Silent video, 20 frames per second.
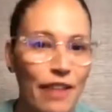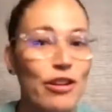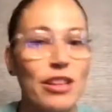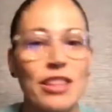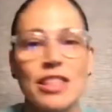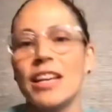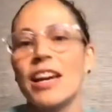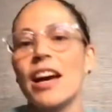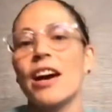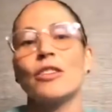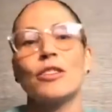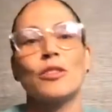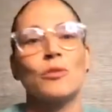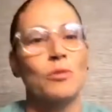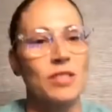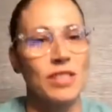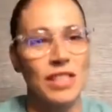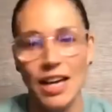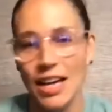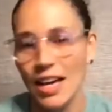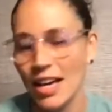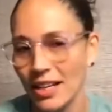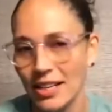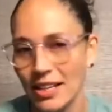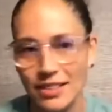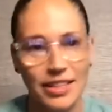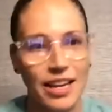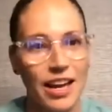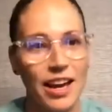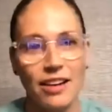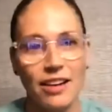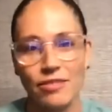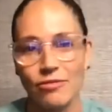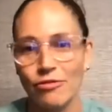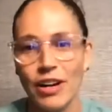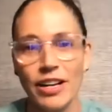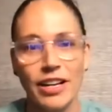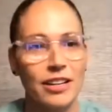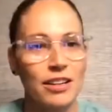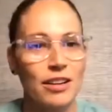Everything else was like,
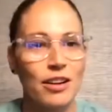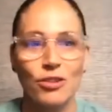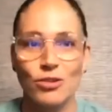ready to go.